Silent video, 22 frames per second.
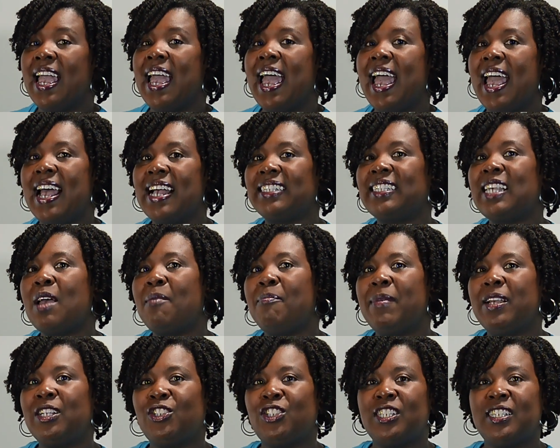As I
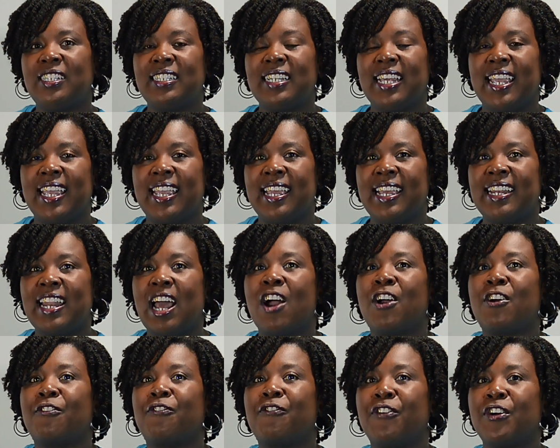mentioned in
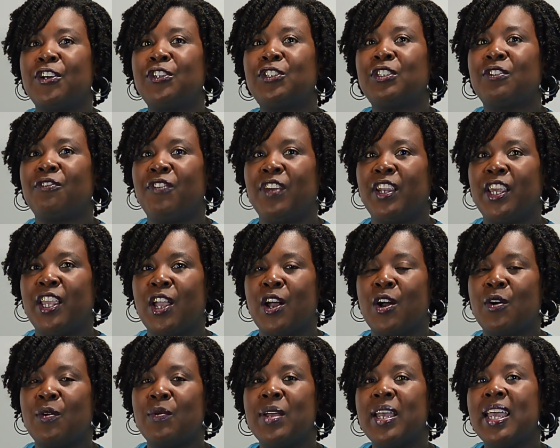our first
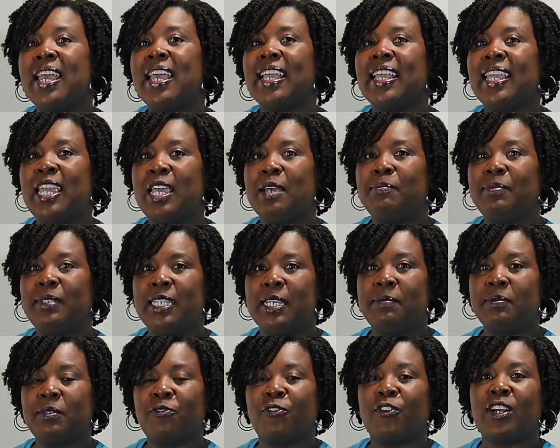video, KIP
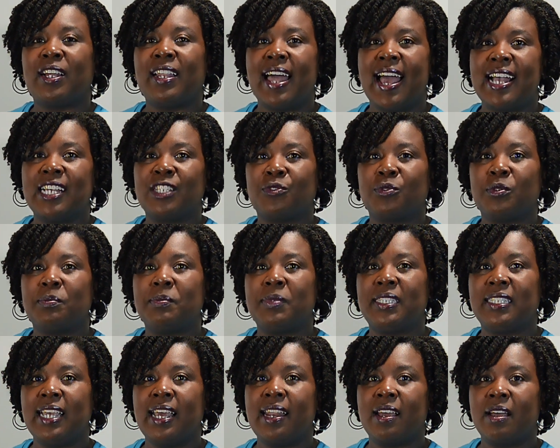tips for classroom
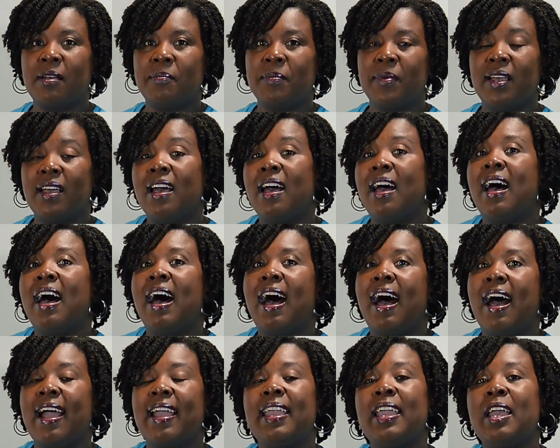setup,
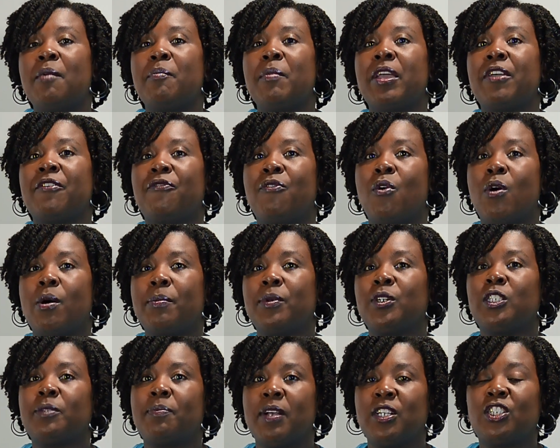I am a
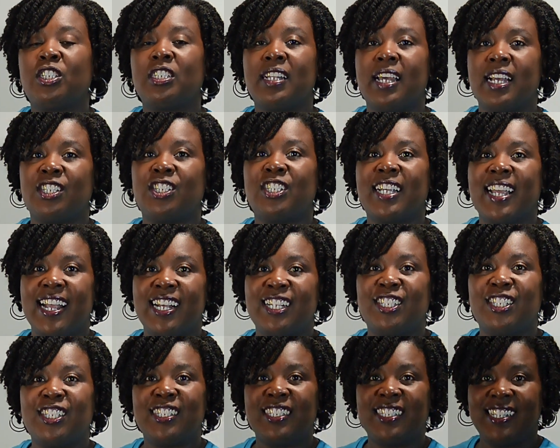former special
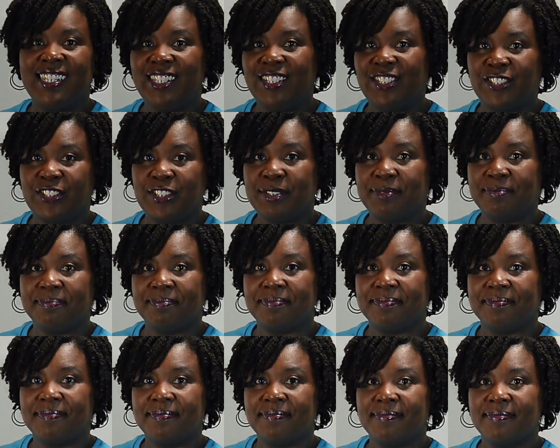education teacher,
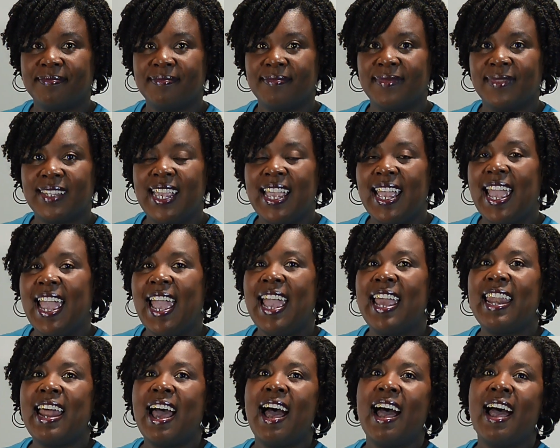
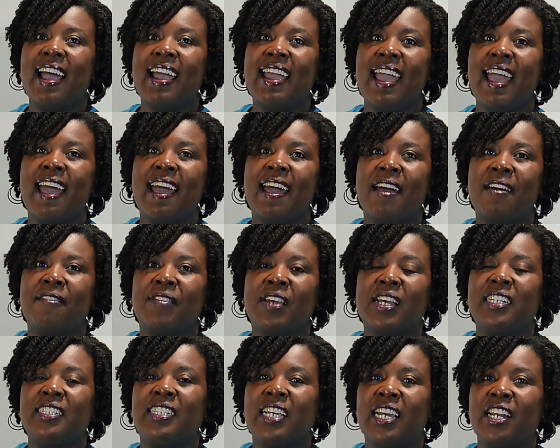and I
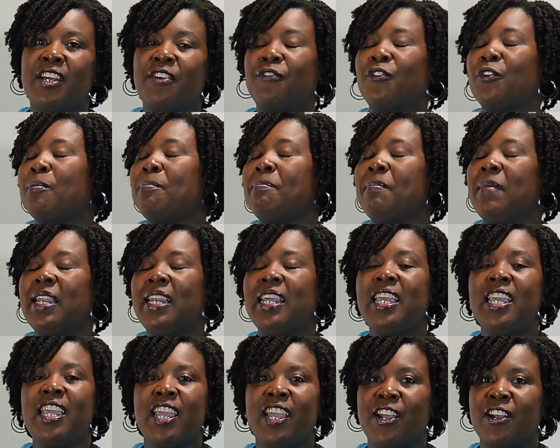have done it for
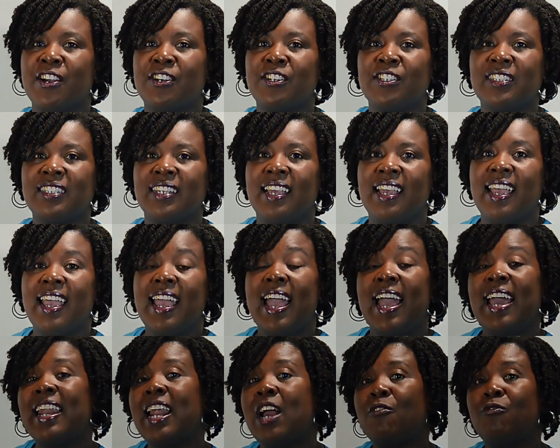many years,
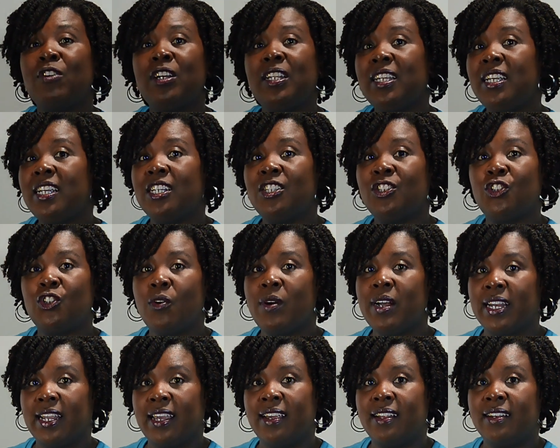and I really
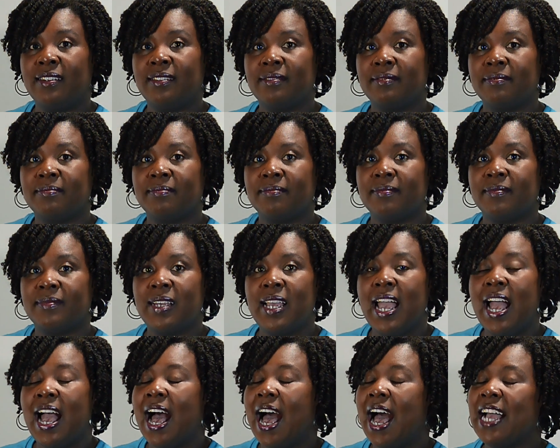enjoy
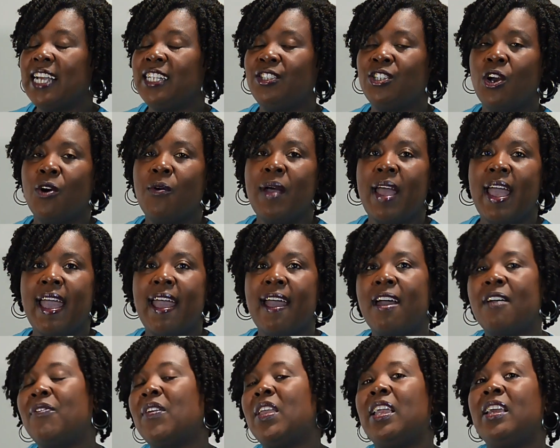it. I don't
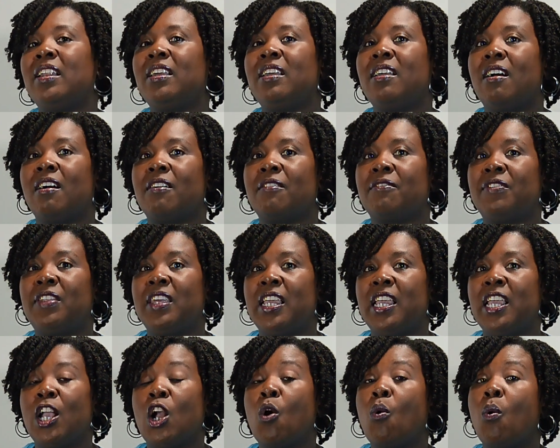have any of
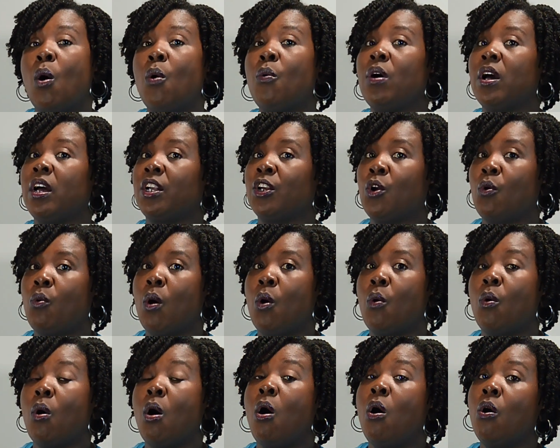the
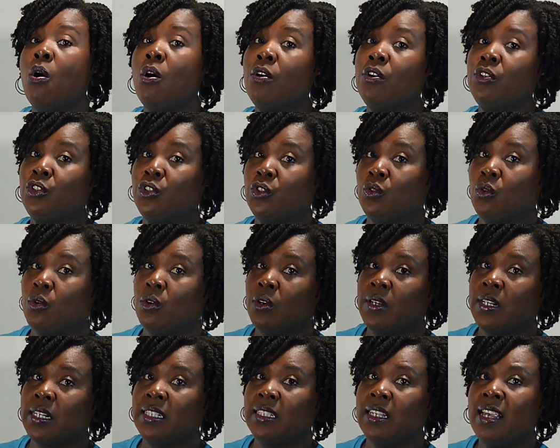quote-unquote horror
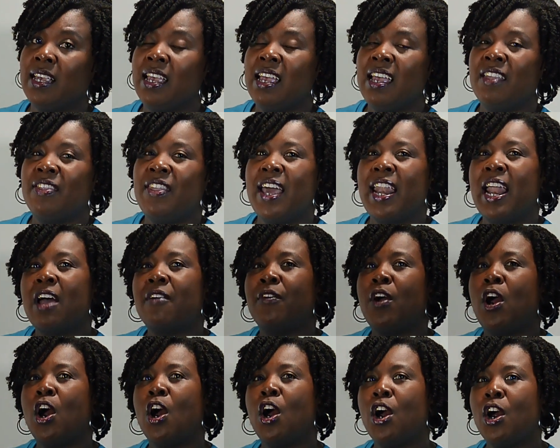stories that
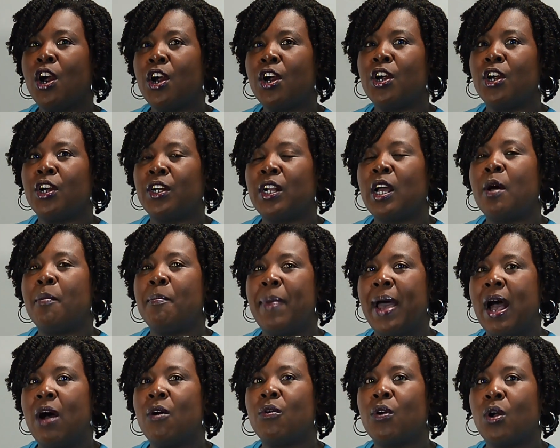I've heard
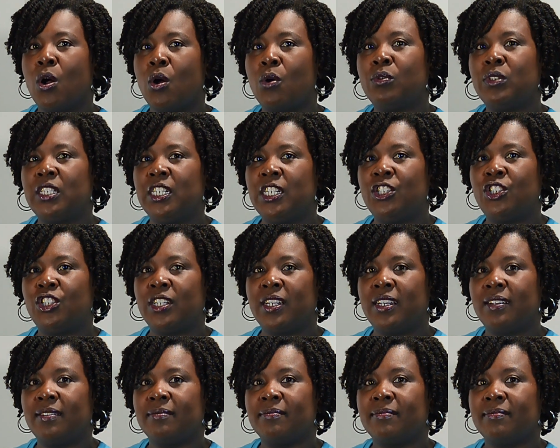about
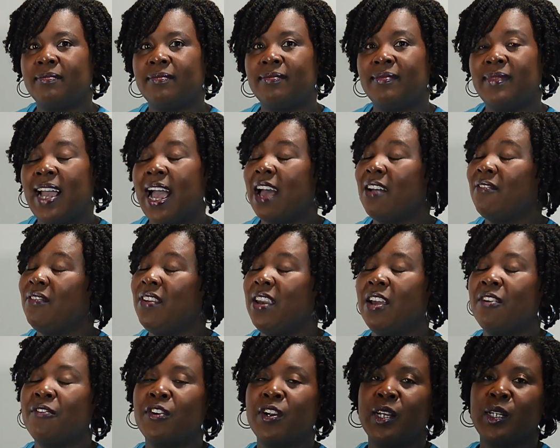co-teaching. I've
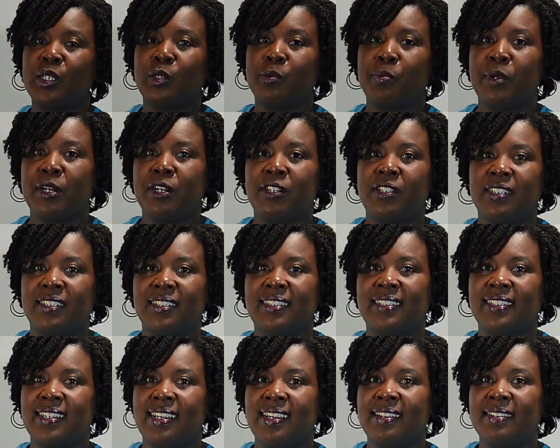never
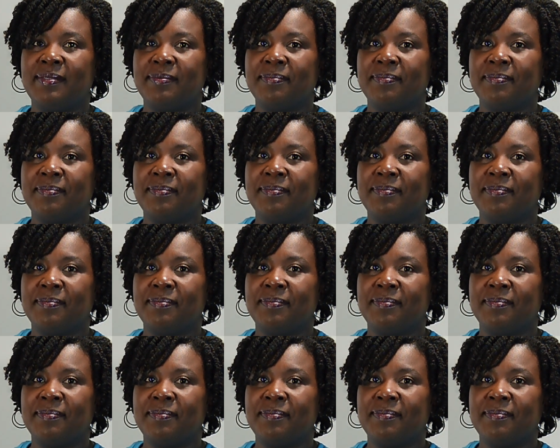experienced it.